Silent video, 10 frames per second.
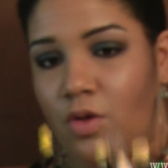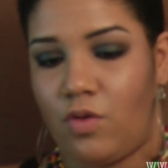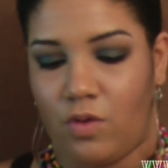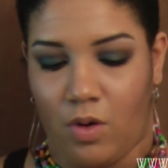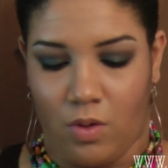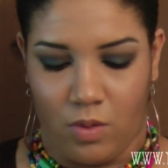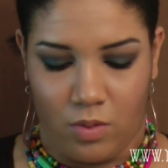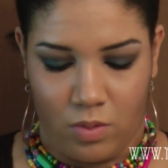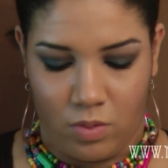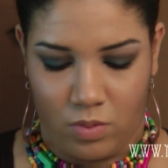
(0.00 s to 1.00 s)

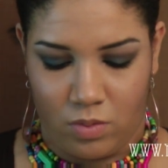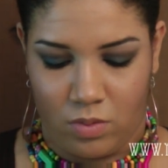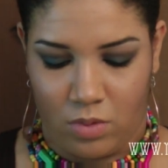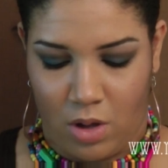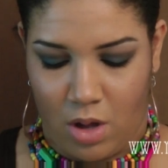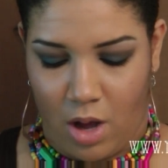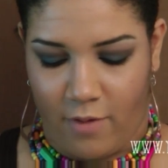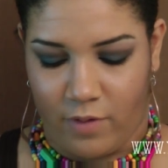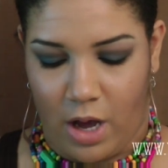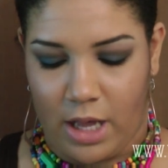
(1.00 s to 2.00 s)
So
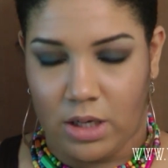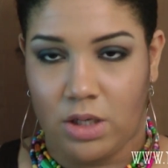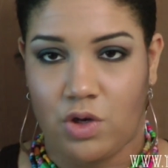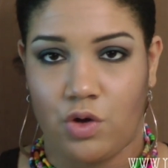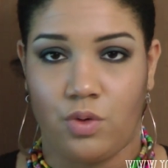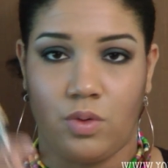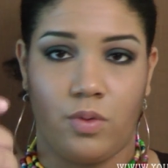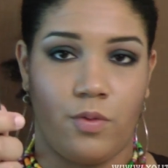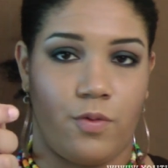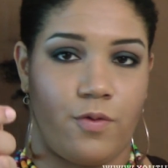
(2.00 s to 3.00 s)
I've got
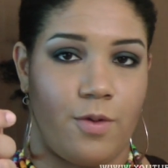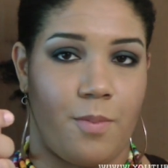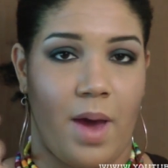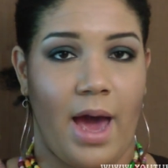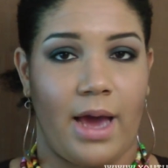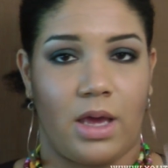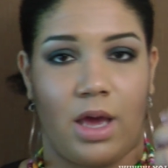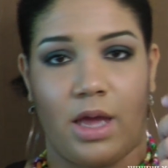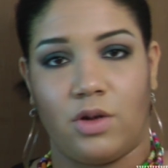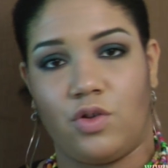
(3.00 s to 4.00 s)
2 from MAC
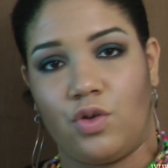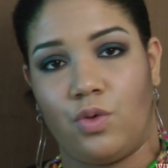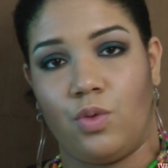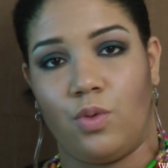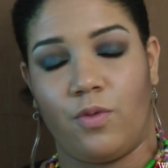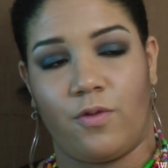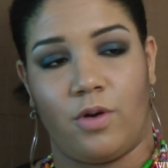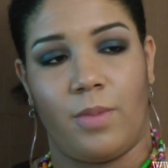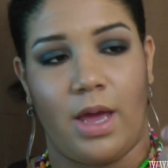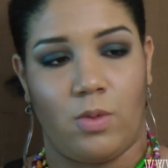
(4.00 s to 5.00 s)
and 2
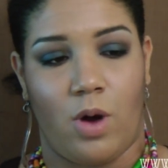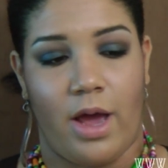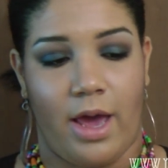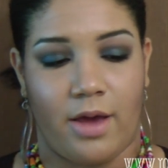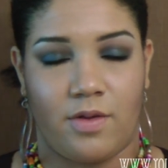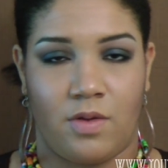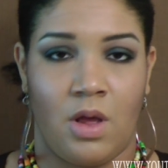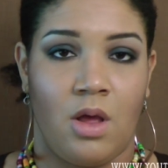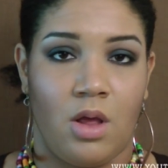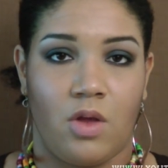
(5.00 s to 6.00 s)
from NYX,
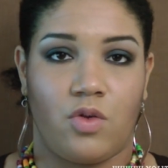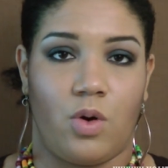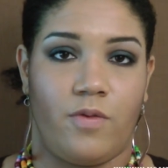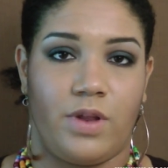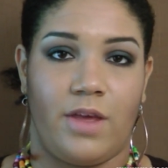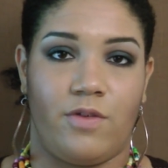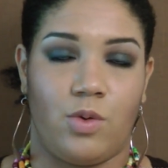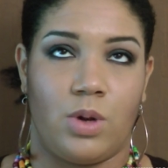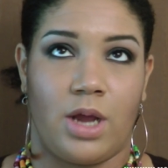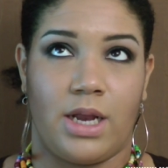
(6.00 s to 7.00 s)
sort of to give
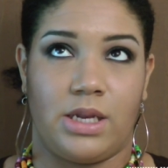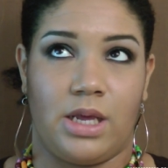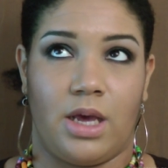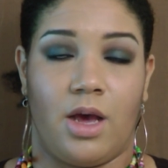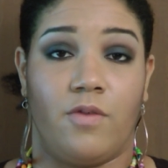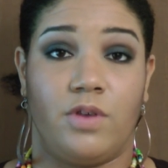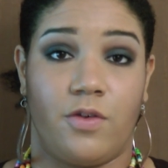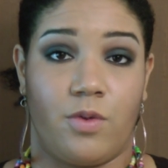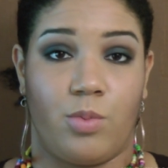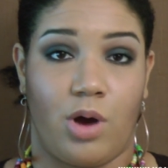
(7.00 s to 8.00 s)
you an idea of
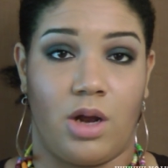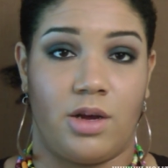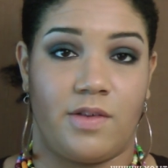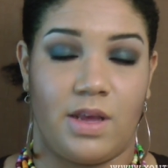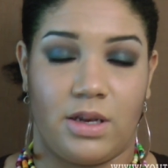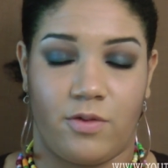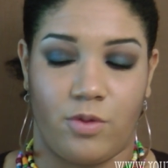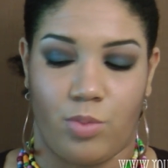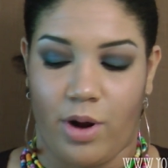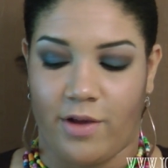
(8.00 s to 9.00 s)
different products at
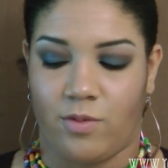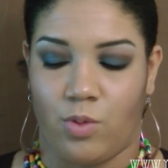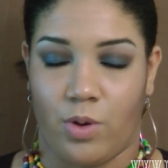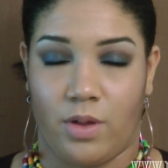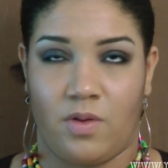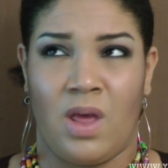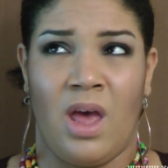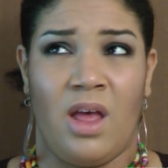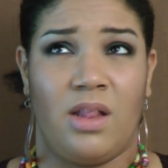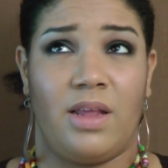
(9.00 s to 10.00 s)
different price points.
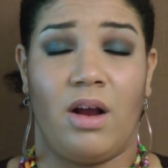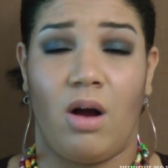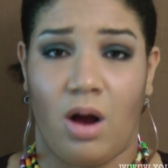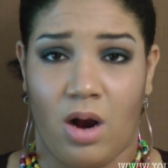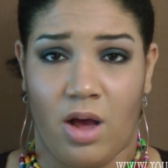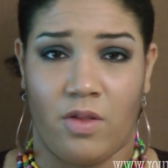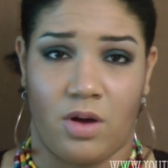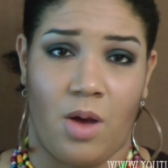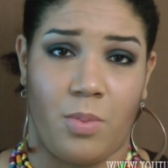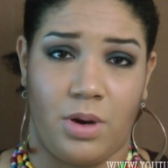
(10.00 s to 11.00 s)
There are
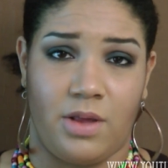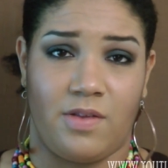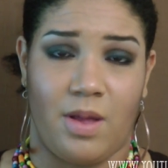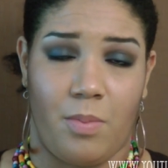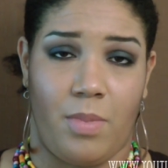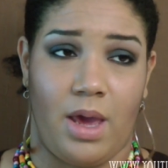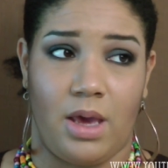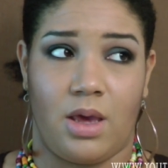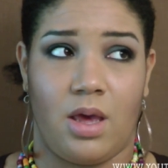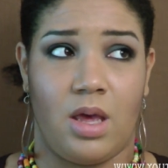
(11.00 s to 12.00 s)
other companies that
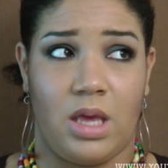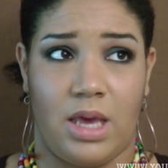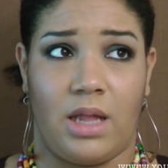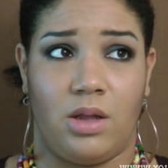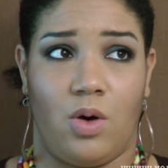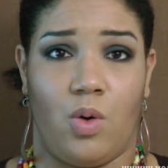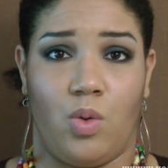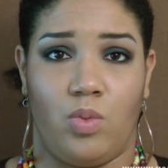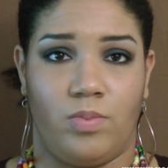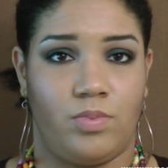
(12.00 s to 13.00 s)
make
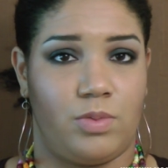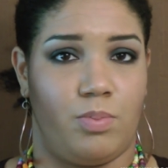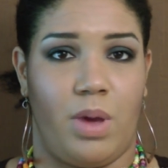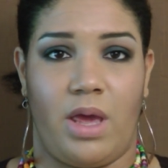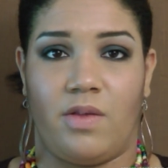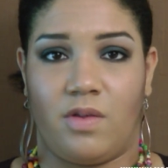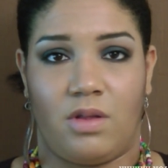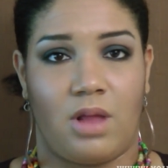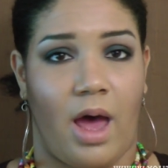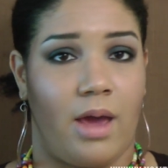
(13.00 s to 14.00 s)
yellow
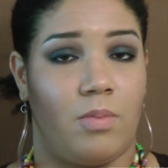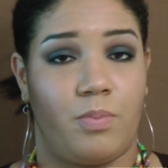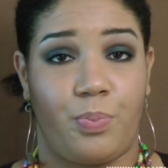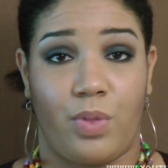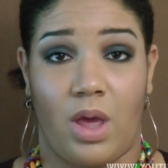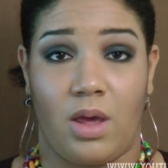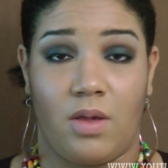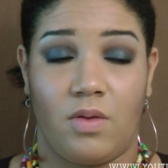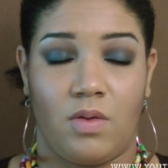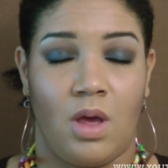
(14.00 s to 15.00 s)
base type
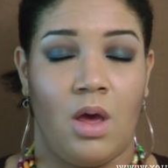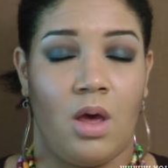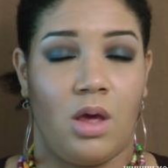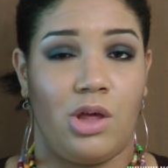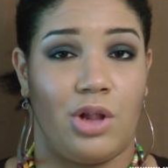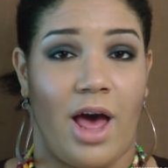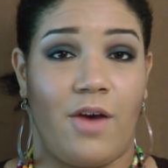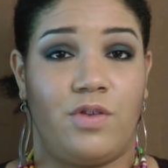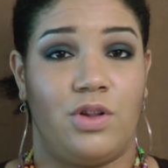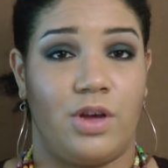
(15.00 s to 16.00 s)
things. You'll
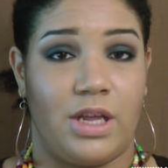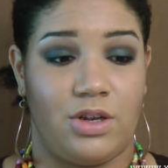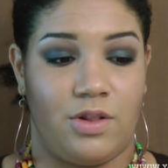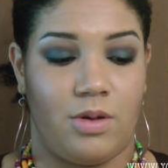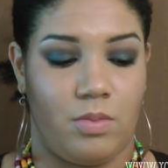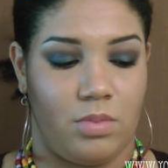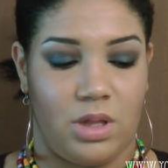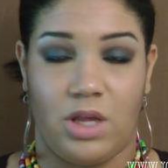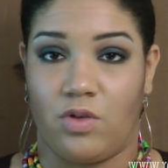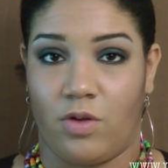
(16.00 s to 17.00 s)
have to look into them.
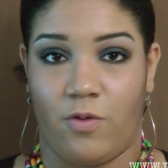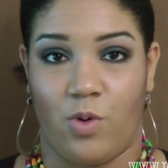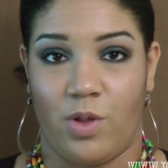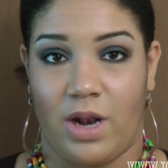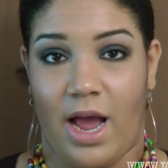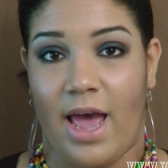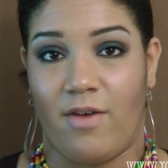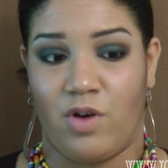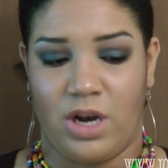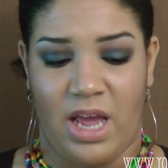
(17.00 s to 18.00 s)
These are the 4 that I
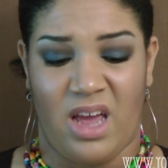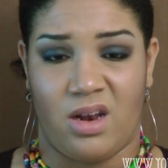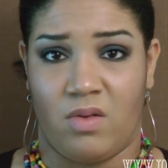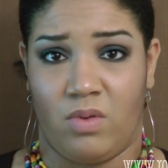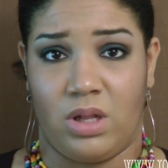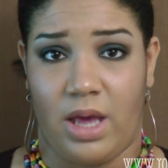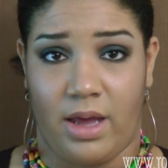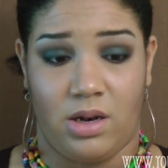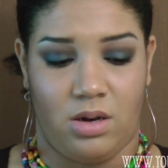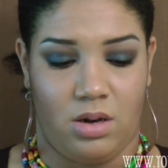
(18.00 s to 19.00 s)
have on hand, and really
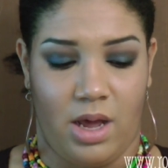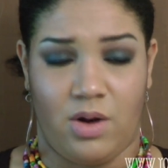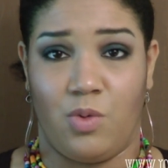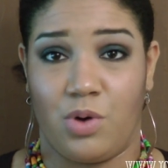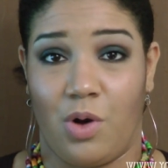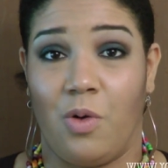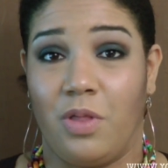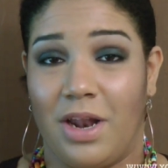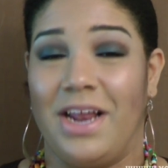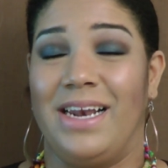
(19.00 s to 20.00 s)
I don't know
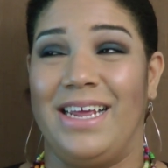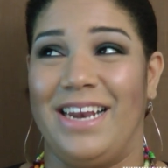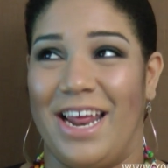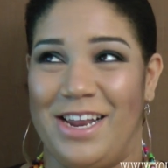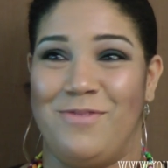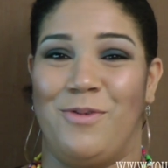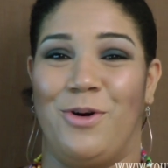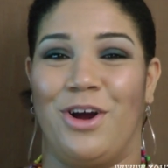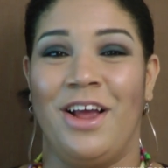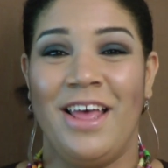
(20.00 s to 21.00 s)
that I need any
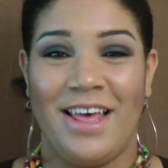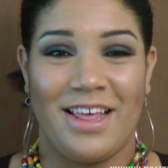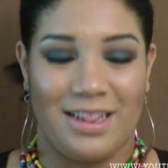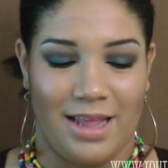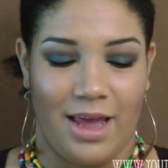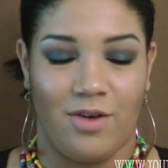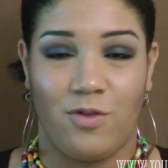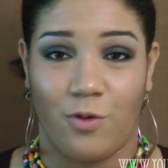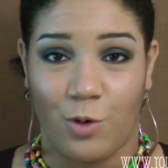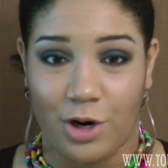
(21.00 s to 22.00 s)
more than
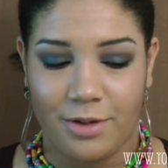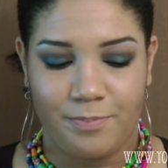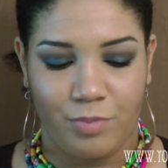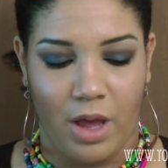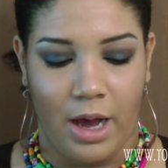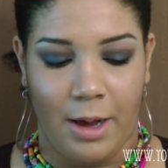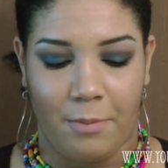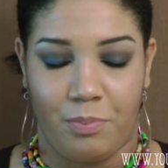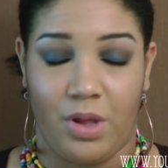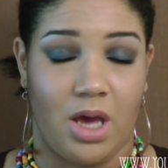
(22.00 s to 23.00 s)
4
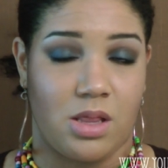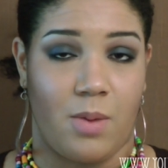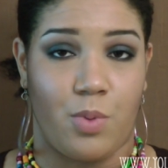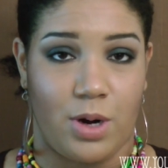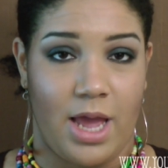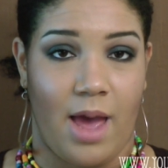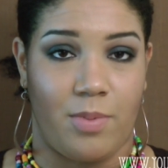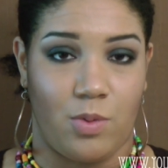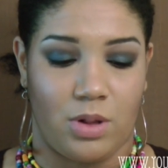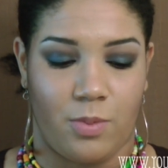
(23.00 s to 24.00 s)
because I'm pretty
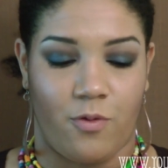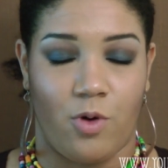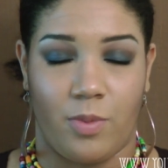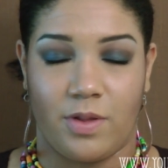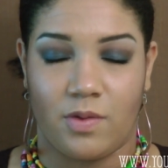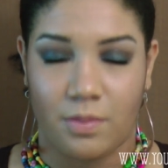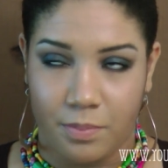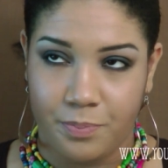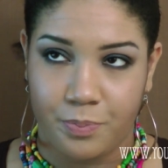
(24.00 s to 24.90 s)
happy with the performance.